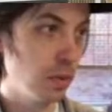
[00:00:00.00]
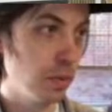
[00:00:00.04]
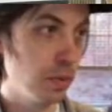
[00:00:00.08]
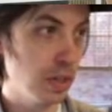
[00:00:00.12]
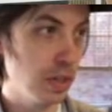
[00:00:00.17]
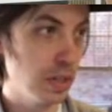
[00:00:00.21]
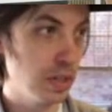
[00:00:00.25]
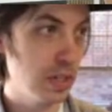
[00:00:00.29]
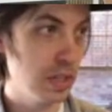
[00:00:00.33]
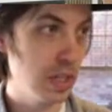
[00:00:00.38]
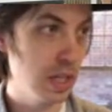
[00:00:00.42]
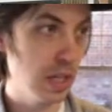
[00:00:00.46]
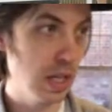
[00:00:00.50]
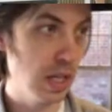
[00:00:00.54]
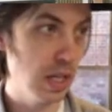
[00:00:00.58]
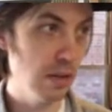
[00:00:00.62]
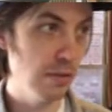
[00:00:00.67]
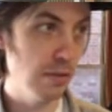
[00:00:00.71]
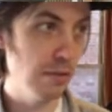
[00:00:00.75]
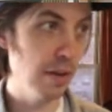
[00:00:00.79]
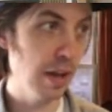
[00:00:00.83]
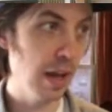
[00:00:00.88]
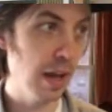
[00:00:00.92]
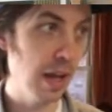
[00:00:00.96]

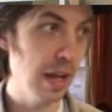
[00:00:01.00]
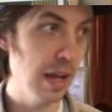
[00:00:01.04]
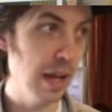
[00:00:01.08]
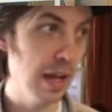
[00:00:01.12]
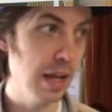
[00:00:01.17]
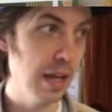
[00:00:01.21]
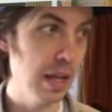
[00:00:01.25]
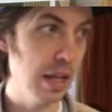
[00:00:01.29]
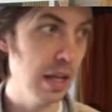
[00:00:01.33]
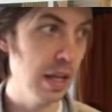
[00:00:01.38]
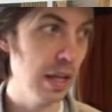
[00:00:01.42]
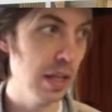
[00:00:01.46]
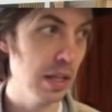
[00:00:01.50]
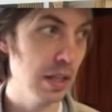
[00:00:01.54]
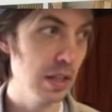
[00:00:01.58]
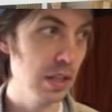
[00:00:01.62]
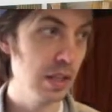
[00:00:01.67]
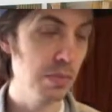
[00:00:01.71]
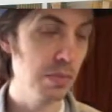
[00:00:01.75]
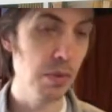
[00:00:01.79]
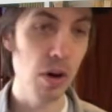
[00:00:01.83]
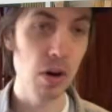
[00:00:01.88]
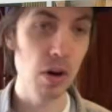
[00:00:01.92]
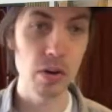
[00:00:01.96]
receive a
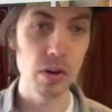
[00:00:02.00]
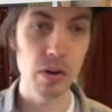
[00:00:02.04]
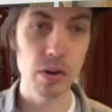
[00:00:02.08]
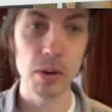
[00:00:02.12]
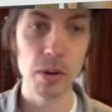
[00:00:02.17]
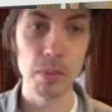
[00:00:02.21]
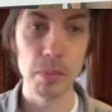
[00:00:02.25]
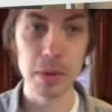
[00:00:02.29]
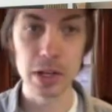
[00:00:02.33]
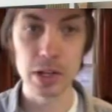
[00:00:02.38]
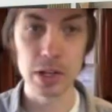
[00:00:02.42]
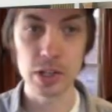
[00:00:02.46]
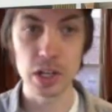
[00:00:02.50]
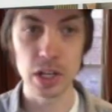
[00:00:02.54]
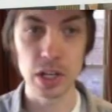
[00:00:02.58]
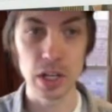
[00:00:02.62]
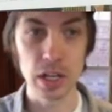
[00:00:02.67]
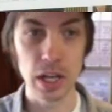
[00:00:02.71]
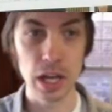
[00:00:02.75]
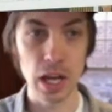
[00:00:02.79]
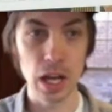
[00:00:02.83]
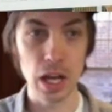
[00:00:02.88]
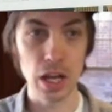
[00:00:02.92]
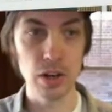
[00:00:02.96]
small
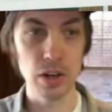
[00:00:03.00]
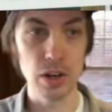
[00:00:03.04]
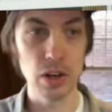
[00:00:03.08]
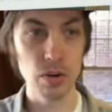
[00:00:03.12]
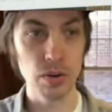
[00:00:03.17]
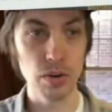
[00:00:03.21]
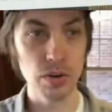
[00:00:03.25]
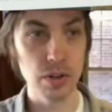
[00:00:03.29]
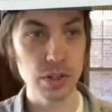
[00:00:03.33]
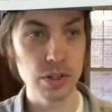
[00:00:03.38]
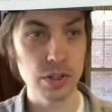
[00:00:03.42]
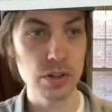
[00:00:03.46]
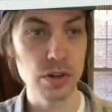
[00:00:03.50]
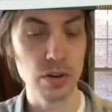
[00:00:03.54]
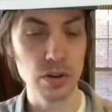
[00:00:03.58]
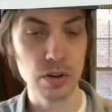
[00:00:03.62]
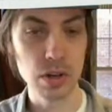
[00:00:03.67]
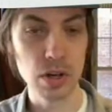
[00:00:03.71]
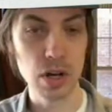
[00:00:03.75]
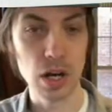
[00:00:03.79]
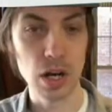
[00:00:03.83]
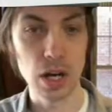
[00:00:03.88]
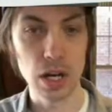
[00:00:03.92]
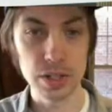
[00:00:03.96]
commission at no additional
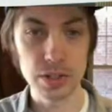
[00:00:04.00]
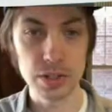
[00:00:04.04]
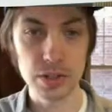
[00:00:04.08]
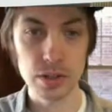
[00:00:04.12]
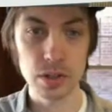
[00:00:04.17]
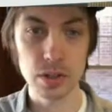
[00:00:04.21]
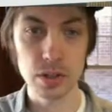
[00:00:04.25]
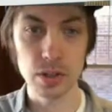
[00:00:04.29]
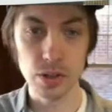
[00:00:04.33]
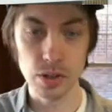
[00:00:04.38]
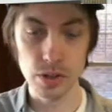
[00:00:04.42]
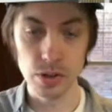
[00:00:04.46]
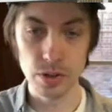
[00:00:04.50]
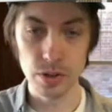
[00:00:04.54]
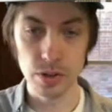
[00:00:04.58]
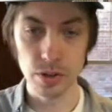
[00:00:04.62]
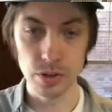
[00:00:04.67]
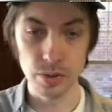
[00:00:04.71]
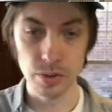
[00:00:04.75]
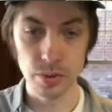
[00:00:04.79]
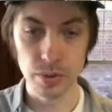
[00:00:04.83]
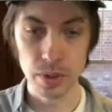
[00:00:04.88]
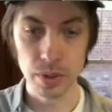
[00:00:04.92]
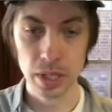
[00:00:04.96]
cost to
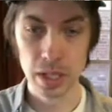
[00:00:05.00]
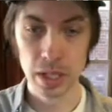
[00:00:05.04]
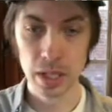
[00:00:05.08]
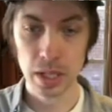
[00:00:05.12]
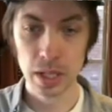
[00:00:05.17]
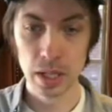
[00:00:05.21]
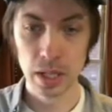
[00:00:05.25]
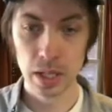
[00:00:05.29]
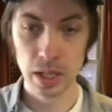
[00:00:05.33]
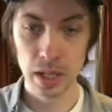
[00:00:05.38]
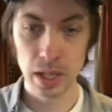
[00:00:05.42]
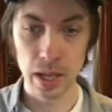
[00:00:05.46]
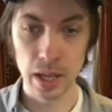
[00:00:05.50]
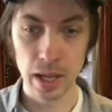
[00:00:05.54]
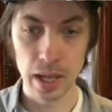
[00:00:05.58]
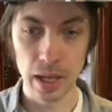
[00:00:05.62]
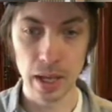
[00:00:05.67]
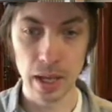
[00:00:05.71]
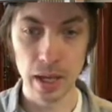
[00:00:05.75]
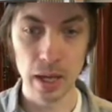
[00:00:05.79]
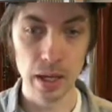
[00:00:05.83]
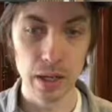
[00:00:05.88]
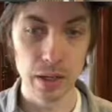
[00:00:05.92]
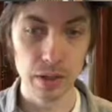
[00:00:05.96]
you.
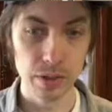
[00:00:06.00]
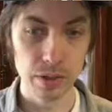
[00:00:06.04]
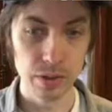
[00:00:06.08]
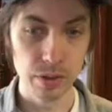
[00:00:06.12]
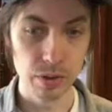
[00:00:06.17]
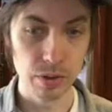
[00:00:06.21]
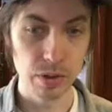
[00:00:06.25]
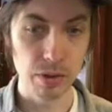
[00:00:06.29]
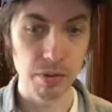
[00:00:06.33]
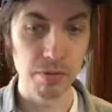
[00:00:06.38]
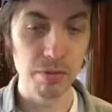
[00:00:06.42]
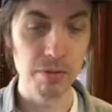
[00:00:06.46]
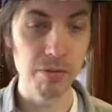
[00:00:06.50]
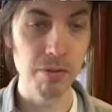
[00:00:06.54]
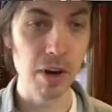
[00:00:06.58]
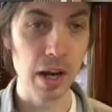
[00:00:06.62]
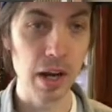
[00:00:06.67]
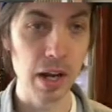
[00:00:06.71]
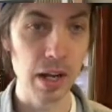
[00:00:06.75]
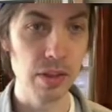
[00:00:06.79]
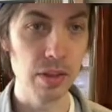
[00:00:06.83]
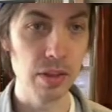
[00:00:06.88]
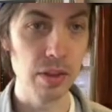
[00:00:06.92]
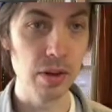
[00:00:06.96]
And you can
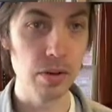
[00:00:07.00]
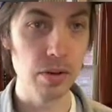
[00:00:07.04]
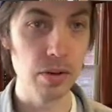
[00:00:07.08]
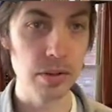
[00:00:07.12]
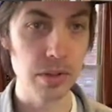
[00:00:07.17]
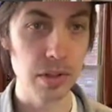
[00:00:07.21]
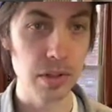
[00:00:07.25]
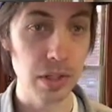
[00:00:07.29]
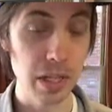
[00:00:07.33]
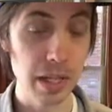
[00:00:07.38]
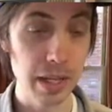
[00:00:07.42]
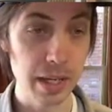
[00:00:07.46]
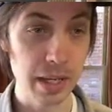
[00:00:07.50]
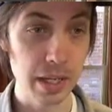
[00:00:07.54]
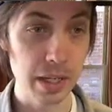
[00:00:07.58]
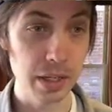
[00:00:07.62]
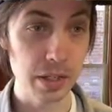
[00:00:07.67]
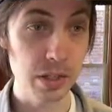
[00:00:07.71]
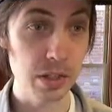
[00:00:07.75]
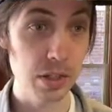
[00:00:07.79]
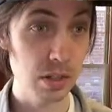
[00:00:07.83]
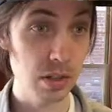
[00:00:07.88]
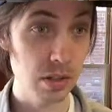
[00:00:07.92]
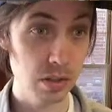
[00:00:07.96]
find those
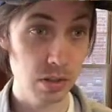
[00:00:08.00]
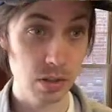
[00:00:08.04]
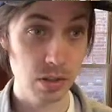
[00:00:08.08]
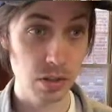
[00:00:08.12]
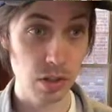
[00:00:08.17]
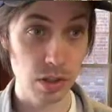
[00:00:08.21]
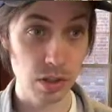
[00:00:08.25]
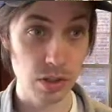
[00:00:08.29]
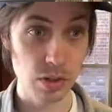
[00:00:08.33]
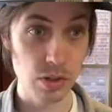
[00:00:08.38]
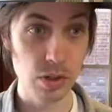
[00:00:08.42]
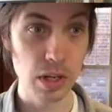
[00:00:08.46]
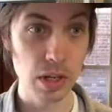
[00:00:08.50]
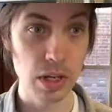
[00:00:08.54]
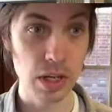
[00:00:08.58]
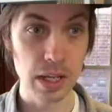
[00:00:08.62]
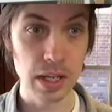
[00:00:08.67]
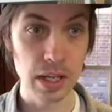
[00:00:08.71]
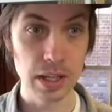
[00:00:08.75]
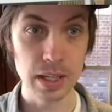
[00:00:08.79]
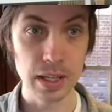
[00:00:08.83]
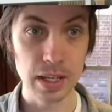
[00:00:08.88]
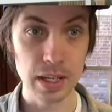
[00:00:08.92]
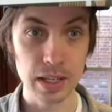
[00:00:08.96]
links so that you can
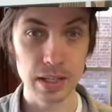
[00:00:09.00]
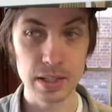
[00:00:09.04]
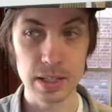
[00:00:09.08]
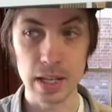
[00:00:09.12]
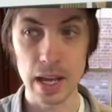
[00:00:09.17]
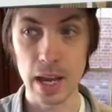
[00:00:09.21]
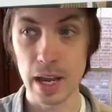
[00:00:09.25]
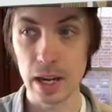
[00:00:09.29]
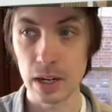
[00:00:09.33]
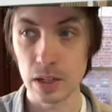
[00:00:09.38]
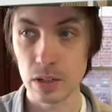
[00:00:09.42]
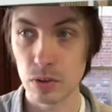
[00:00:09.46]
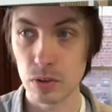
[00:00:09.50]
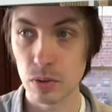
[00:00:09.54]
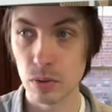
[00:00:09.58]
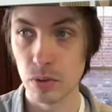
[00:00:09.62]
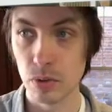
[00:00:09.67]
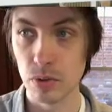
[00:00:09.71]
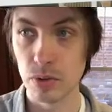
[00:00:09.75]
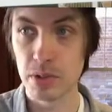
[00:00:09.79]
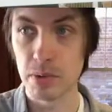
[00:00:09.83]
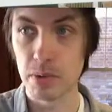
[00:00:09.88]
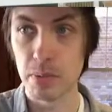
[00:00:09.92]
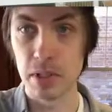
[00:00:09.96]
get the exact
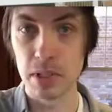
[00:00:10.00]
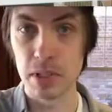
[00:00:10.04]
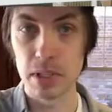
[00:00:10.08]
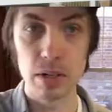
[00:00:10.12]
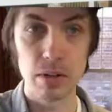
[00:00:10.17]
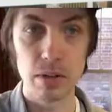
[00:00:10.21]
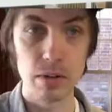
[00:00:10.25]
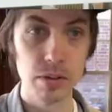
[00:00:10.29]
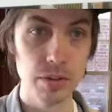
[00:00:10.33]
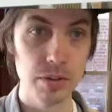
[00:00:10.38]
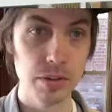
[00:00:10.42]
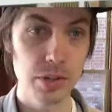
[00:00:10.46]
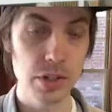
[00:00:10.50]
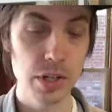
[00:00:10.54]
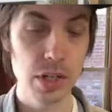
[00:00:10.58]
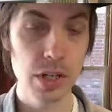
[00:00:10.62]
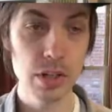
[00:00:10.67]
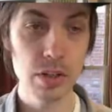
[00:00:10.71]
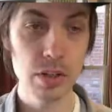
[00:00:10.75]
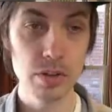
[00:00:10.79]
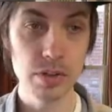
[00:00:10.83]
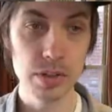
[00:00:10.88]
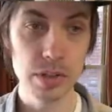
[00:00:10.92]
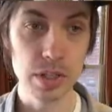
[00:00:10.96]
tools and materials she
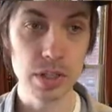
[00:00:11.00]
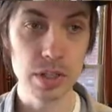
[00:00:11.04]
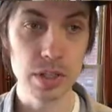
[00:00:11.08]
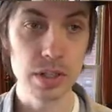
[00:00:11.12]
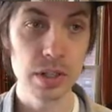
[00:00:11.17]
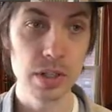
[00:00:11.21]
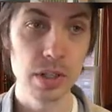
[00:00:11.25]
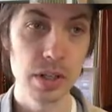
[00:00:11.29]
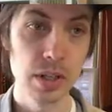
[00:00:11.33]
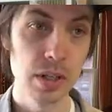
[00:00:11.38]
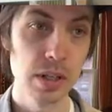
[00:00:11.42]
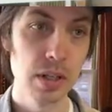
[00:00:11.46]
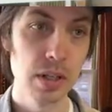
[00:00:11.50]
uses